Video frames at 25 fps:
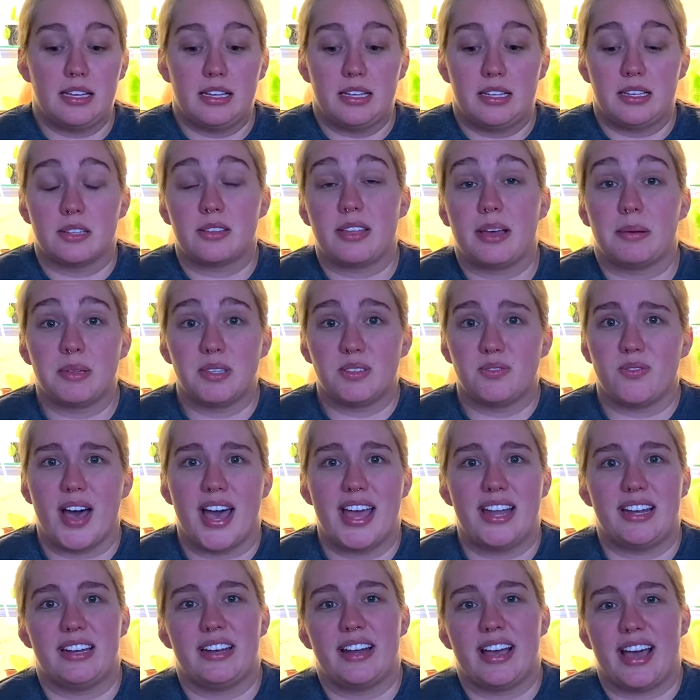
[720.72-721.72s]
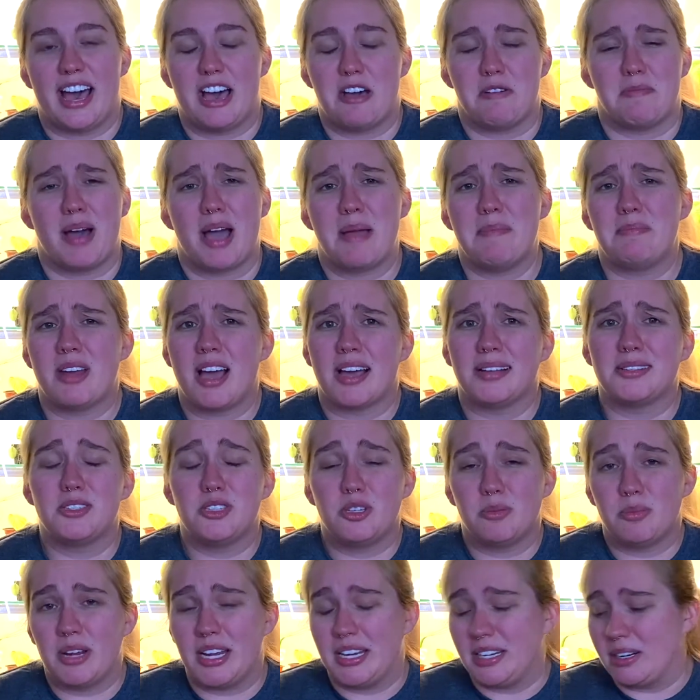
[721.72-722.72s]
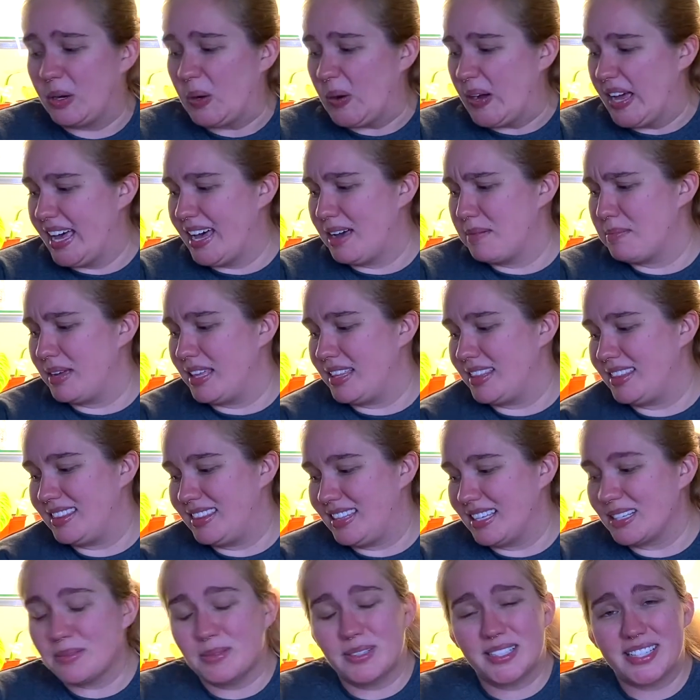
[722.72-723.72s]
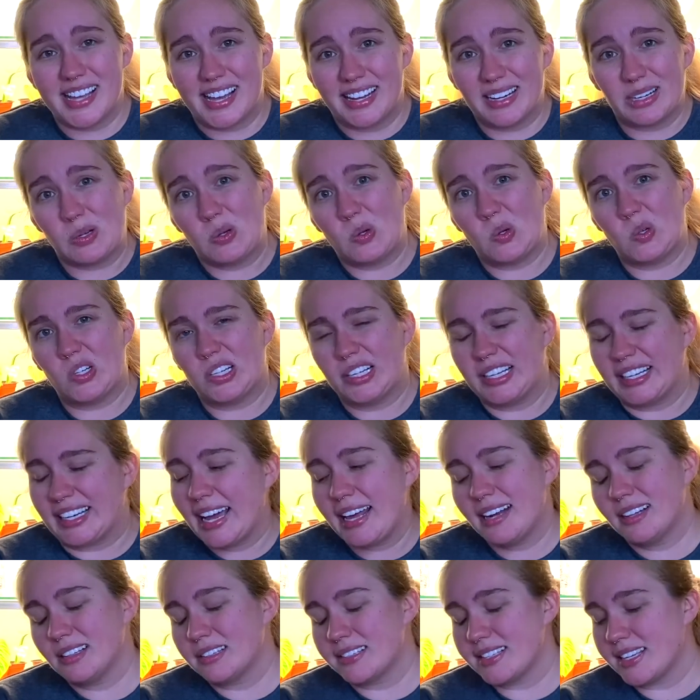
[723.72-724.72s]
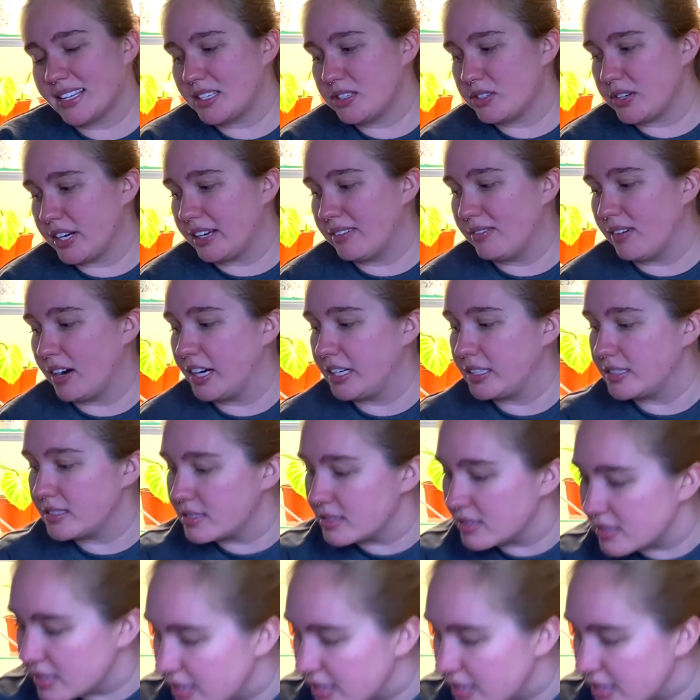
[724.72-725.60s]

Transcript: So that was fun. I'm not super into Hoya, but this one's kind of cool. Kind of looks like string of hearts.